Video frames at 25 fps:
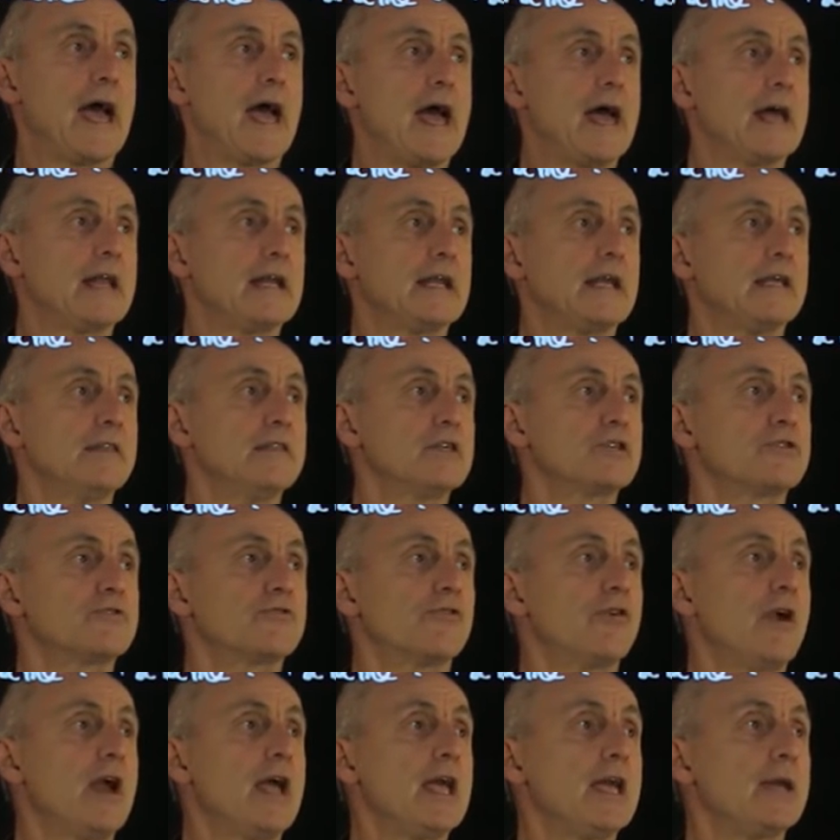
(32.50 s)
And in this
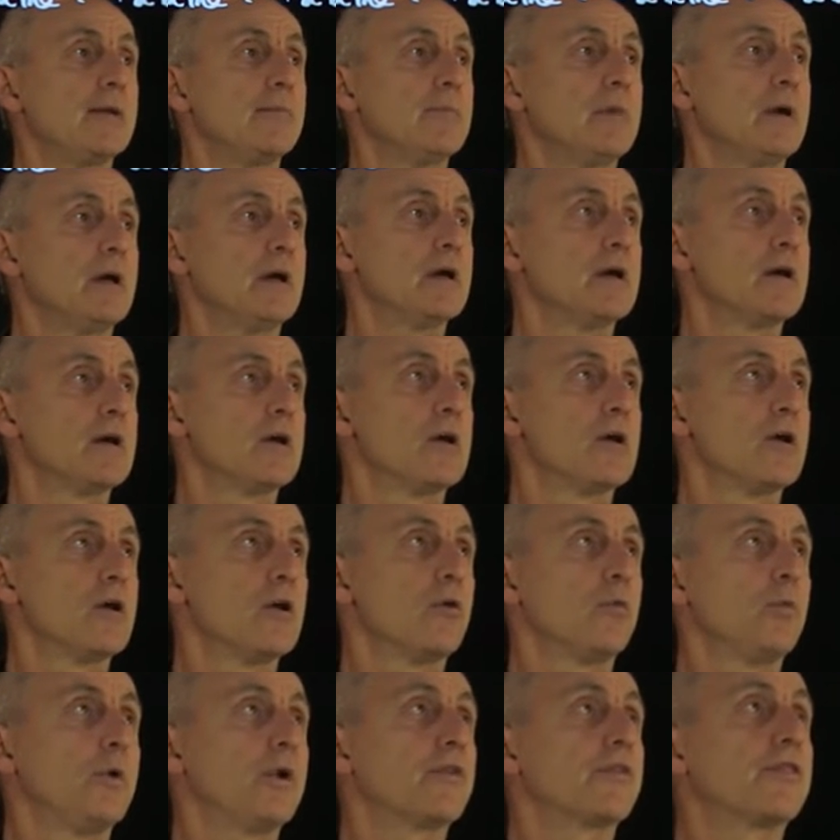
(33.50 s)
frame,
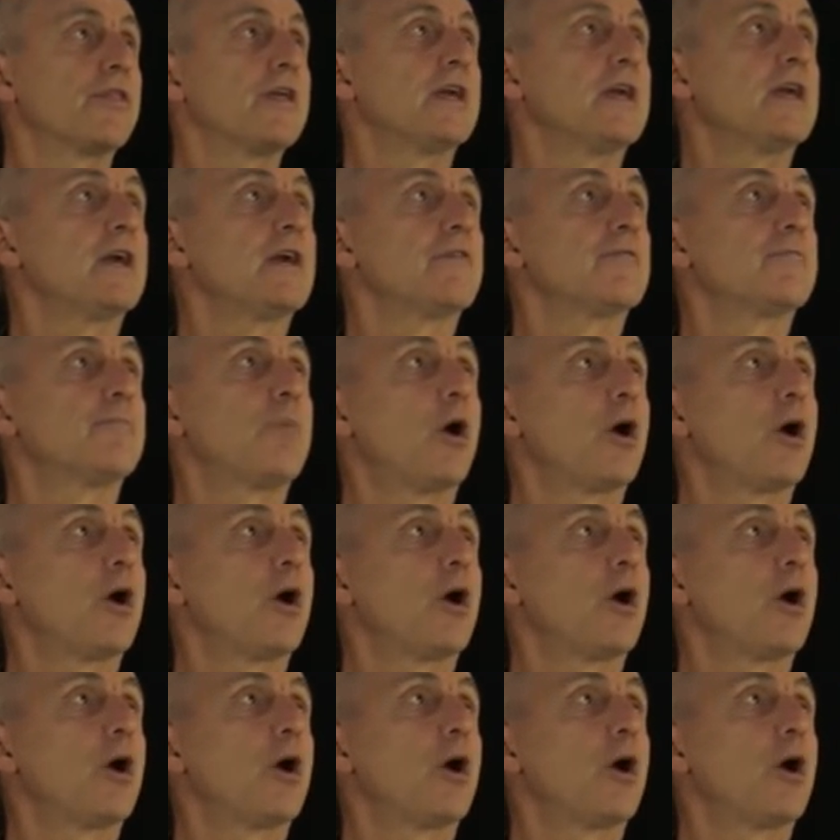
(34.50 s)
we're thinking of